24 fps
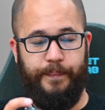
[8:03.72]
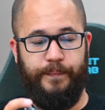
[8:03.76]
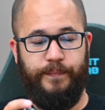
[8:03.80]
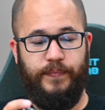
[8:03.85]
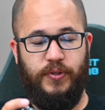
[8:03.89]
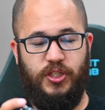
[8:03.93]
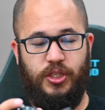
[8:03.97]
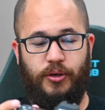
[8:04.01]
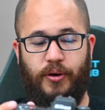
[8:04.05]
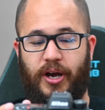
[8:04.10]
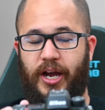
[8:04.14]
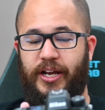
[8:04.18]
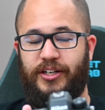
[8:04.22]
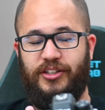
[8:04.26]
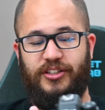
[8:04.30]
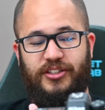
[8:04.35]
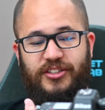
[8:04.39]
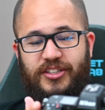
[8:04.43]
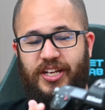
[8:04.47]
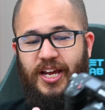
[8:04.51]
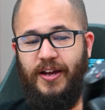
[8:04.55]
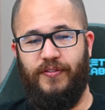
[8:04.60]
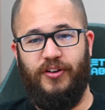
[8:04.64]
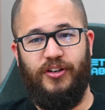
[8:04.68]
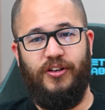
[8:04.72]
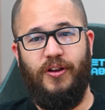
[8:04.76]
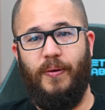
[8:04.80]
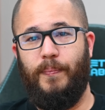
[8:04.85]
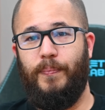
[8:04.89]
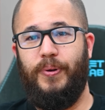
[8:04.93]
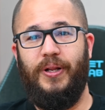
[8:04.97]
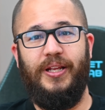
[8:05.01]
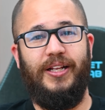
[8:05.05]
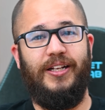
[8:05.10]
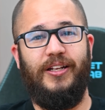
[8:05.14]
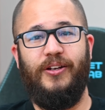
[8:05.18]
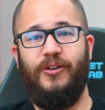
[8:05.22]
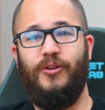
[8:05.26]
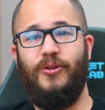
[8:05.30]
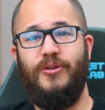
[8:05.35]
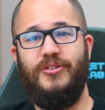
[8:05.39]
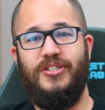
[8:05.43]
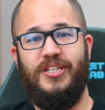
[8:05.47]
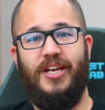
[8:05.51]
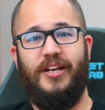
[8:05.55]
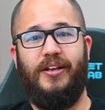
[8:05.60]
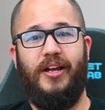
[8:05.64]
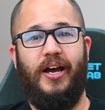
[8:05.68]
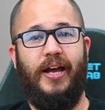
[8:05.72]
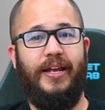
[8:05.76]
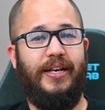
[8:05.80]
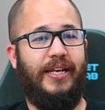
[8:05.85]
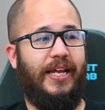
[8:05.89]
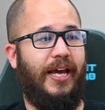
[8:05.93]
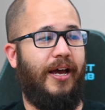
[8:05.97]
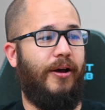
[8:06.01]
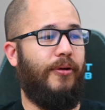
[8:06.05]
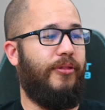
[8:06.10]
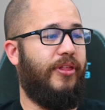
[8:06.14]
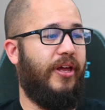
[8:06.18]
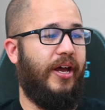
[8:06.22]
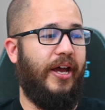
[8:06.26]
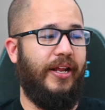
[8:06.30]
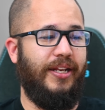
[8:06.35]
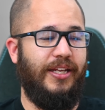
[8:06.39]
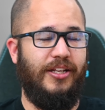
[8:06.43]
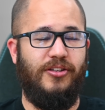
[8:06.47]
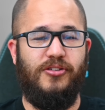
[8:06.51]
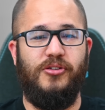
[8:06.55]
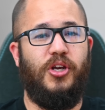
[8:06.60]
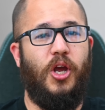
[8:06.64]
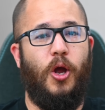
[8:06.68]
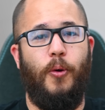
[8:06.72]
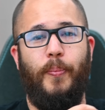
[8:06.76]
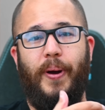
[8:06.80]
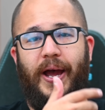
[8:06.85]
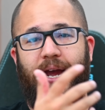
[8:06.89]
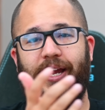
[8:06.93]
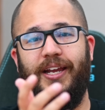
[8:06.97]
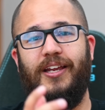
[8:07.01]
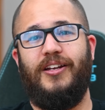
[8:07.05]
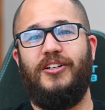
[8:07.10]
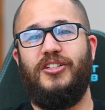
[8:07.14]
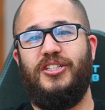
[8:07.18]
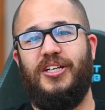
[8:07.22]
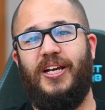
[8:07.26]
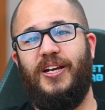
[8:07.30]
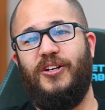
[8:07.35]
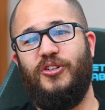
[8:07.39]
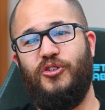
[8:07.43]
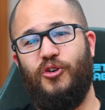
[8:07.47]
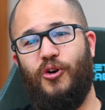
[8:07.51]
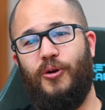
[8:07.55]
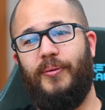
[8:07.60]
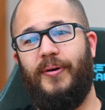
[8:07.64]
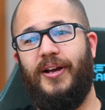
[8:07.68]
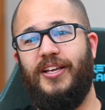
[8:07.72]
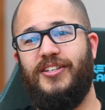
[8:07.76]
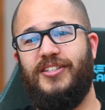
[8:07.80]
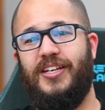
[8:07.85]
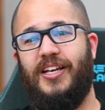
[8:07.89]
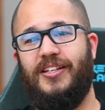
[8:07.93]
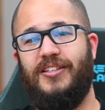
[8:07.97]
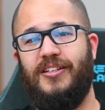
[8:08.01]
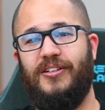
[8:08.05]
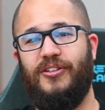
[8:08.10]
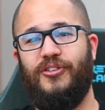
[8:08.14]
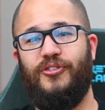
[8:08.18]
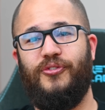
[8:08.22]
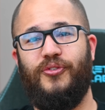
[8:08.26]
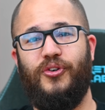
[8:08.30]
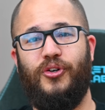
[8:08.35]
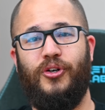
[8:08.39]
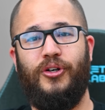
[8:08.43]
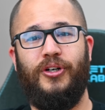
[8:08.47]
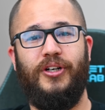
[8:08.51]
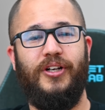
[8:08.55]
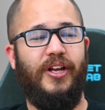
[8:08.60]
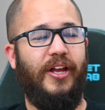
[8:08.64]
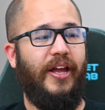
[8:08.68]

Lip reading: So I just have a completely new Z9 now that I need to go back and change all of my settings for.